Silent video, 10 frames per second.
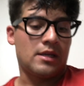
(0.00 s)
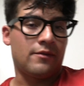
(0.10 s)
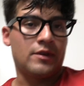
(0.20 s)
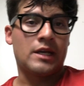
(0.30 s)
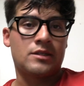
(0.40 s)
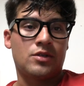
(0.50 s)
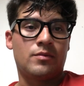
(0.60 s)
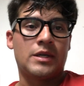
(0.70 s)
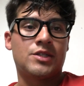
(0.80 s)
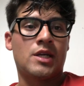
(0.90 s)
If you guys are new
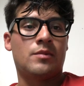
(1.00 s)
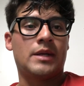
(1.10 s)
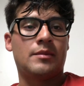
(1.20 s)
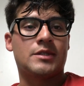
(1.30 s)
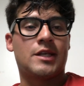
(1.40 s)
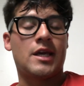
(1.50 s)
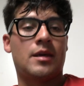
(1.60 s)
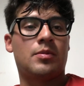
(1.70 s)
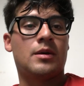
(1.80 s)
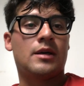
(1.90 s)
to my channel, my name is
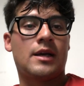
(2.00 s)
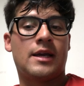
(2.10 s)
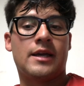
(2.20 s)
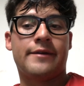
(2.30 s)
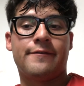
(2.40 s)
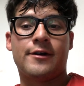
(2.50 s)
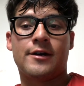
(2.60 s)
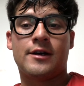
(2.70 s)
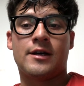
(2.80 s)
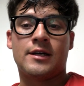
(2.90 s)
Gabe. I have
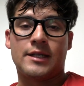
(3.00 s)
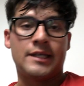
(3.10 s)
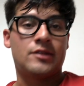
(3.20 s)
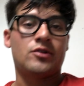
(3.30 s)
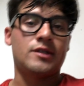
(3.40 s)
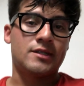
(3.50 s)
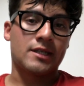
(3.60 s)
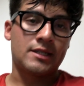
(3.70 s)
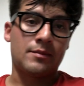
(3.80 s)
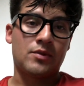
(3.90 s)

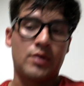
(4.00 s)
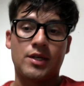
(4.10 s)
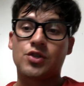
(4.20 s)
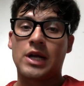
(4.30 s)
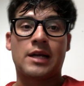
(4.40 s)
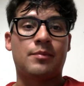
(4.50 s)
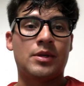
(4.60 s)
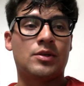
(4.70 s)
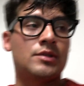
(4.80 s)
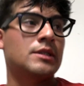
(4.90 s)
E36 M3 track
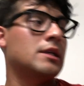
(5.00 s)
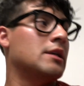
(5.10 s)
build.